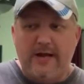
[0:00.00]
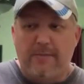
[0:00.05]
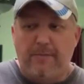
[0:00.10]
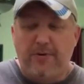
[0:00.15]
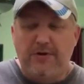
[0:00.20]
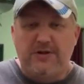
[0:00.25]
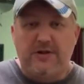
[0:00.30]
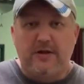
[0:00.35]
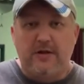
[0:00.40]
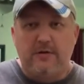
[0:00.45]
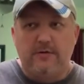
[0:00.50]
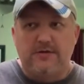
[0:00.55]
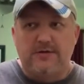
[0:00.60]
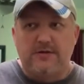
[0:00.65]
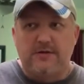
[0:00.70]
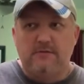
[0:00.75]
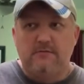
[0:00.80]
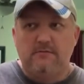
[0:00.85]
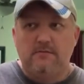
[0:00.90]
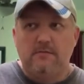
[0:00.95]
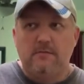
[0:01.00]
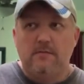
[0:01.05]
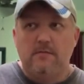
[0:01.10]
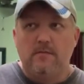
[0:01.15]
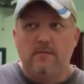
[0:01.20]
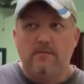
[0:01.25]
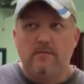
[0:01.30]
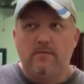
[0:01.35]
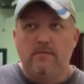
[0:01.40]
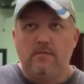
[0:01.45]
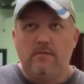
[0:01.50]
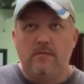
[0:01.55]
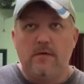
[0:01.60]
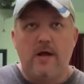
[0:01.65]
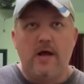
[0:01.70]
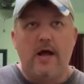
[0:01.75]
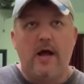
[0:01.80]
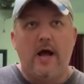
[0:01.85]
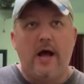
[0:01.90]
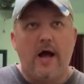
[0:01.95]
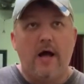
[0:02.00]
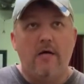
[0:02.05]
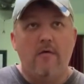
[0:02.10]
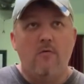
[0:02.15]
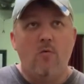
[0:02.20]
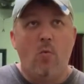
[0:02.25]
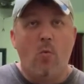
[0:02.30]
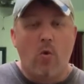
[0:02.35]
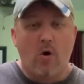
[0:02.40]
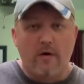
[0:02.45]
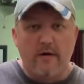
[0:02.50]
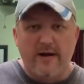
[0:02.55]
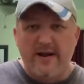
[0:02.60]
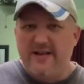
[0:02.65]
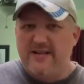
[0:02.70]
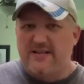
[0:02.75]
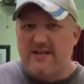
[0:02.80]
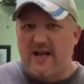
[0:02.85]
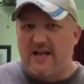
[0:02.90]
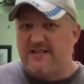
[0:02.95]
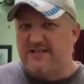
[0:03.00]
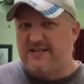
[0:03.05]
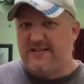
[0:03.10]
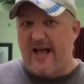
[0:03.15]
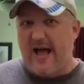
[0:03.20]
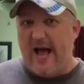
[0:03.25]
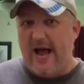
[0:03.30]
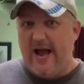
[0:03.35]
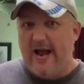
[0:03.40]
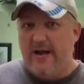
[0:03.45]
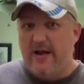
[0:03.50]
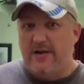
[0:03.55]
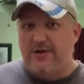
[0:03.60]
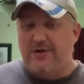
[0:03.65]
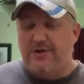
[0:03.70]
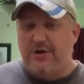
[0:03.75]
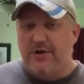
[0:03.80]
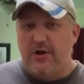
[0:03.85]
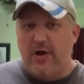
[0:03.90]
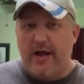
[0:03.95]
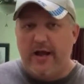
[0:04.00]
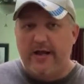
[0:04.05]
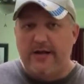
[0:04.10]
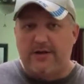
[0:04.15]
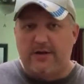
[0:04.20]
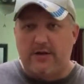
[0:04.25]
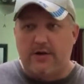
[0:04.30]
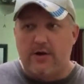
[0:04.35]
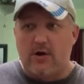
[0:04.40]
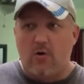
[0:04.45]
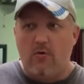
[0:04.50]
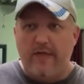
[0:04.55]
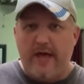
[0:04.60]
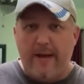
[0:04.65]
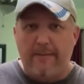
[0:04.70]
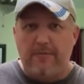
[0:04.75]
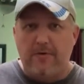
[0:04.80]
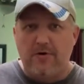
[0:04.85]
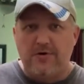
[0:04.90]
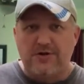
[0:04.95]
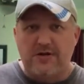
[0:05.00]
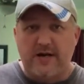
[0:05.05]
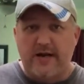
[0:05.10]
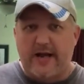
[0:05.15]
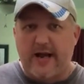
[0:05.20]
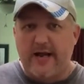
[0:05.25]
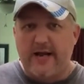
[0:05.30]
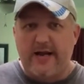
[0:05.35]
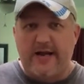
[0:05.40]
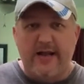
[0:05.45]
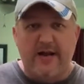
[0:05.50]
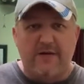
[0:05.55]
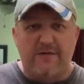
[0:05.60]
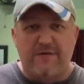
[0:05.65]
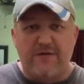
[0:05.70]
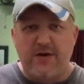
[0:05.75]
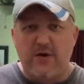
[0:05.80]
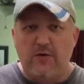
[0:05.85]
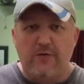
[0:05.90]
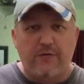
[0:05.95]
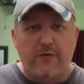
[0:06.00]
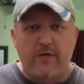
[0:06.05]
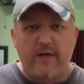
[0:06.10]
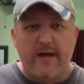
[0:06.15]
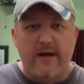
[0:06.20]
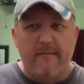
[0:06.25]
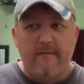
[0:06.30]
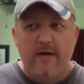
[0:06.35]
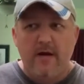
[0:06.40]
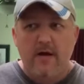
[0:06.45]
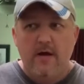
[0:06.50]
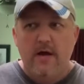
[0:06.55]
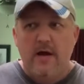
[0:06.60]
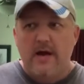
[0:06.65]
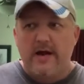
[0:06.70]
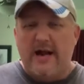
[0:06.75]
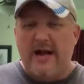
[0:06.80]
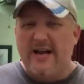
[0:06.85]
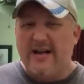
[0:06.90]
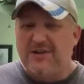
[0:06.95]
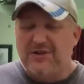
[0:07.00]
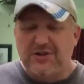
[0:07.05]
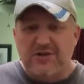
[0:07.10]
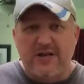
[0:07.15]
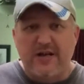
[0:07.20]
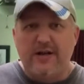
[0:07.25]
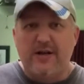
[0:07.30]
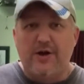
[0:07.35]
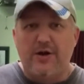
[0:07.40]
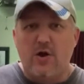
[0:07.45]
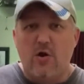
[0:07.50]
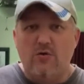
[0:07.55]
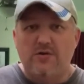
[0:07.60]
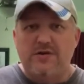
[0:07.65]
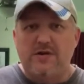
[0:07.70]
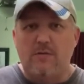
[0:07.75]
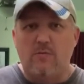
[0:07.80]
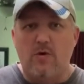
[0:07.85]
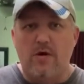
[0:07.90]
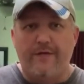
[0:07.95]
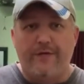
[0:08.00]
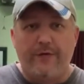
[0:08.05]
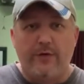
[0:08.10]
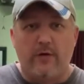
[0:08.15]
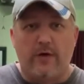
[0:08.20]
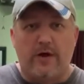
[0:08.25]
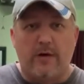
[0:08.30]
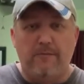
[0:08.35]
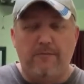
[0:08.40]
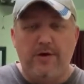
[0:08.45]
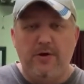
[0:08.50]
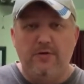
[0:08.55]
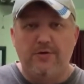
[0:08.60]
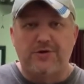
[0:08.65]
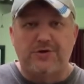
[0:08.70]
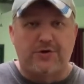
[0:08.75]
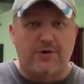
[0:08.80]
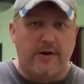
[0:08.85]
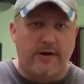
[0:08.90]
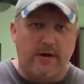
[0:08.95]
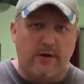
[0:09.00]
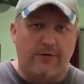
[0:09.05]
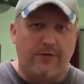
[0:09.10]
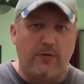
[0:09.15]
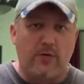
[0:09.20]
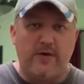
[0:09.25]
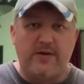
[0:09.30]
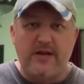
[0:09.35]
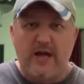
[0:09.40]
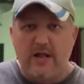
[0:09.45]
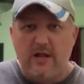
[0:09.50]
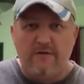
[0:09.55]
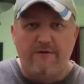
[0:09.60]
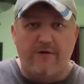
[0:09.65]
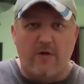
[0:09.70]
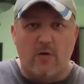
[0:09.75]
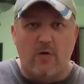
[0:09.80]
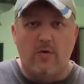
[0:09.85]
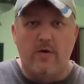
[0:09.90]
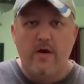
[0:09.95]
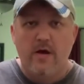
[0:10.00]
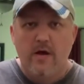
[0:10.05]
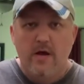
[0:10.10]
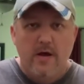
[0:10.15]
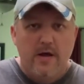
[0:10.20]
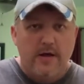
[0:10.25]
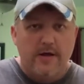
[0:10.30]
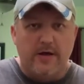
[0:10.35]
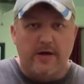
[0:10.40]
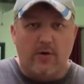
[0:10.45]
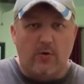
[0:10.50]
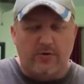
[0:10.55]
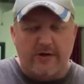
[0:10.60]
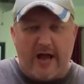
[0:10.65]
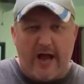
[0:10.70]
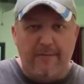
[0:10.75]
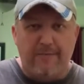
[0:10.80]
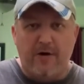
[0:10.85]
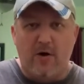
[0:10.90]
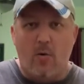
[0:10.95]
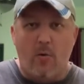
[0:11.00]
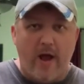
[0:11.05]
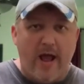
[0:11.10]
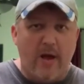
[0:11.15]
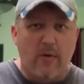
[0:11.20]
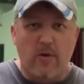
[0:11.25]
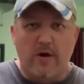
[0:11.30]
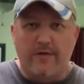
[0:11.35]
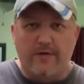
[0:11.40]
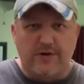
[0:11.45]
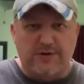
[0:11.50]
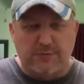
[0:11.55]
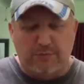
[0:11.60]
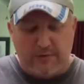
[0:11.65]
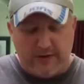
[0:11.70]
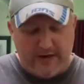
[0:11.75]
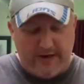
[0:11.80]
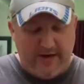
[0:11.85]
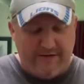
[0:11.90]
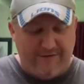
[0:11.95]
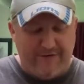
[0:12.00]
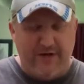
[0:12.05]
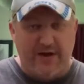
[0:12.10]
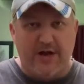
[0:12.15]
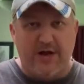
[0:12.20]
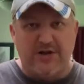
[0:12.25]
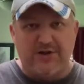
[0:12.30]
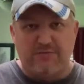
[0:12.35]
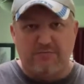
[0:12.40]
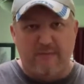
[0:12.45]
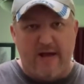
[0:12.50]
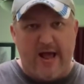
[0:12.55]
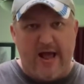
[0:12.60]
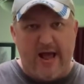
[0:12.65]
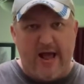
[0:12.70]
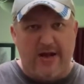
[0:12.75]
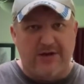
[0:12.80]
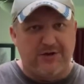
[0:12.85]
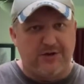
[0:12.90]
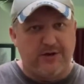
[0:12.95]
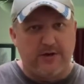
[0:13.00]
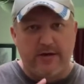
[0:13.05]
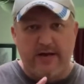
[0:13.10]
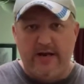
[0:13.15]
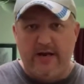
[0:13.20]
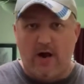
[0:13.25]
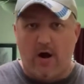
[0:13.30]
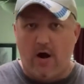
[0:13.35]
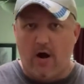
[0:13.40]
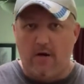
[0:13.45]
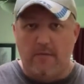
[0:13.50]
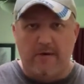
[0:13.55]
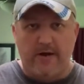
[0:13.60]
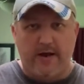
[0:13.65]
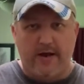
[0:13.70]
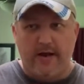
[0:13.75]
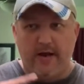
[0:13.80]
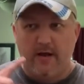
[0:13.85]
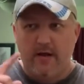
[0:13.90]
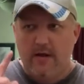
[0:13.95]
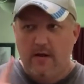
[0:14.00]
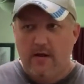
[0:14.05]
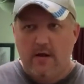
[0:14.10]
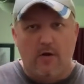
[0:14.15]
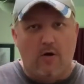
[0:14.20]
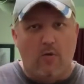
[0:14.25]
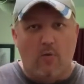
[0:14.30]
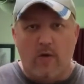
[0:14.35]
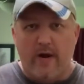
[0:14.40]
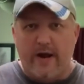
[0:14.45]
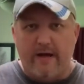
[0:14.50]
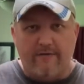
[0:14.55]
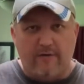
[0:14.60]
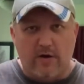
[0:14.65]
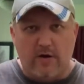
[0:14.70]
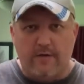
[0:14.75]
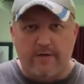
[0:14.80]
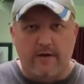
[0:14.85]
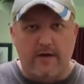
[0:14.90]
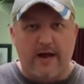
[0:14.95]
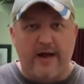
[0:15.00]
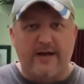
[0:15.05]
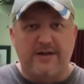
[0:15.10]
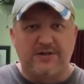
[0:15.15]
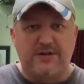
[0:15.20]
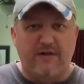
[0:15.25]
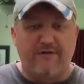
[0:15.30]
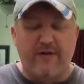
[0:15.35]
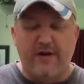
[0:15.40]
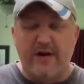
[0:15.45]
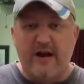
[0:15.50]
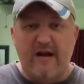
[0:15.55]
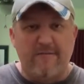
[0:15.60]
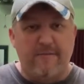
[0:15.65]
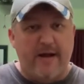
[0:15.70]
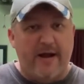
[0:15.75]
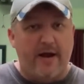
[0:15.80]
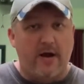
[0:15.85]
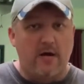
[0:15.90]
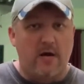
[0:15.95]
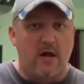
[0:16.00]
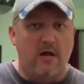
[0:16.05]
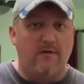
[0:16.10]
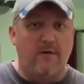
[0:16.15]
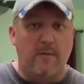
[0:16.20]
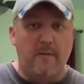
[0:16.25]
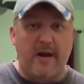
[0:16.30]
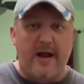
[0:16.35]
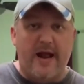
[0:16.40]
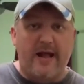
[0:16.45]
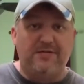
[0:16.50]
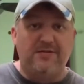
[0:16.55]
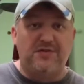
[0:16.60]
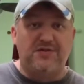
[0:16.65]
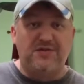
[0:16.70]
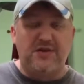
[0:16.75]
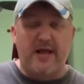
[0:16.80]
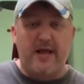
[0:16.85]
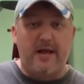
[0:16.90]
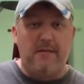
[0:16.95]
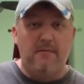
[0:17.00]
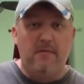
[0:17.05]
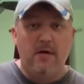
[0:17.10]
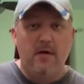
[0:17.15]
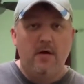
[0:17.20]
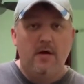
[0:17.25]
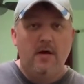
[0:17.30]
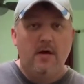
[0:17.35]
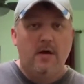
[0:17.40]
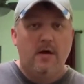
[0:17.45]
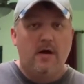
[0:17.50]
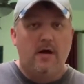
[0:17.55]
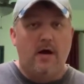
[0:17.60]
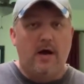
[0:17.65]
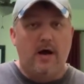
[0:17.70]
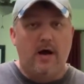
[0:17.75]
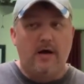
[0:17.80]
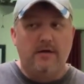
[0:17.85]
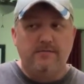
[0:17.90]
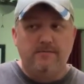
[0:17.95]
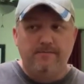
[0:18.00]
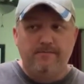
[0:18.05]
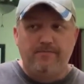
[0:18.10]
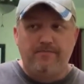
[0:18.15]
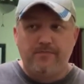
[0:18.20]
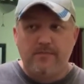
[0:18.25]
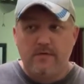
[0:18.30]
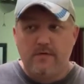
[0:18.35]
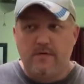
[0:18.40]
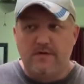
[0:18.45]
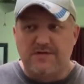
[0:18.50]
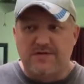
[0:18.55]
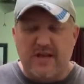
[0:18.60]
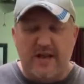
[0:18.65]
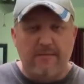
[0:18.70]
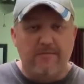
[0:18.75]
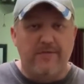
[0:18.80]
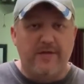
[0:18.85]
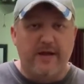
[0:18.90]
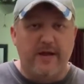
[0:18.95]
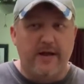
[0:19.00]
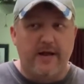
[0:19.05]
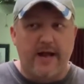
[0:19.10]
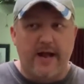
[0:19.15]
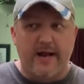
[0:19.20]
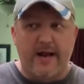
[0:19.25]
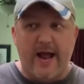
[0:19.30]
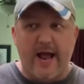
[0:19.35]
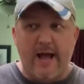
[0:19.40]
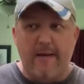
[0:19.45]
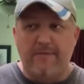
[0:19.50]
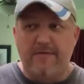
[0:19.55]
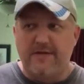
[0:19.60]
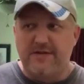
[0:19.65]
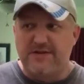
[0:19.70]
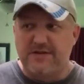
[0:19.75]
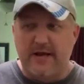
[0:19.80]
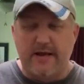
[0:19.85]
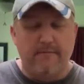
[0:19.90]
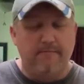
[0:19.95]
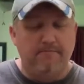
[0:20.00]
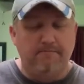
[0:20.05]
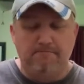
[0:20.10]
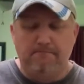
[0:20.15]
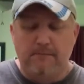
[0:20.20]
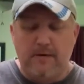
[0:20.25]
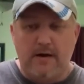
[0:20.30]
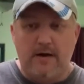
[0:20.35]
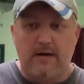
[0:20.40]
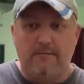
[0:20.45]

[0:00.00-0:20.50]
put those worries aside until you get to know that person and kind of get a feel for them. Kind of just getting to know someone through a computer screen or through a telephone, you know, typing away, whether it's Plenty of Fish, Match, eHarmony, or whatever other kind of stuff on here. I've been on all of them and had the same thing kind of happen, the same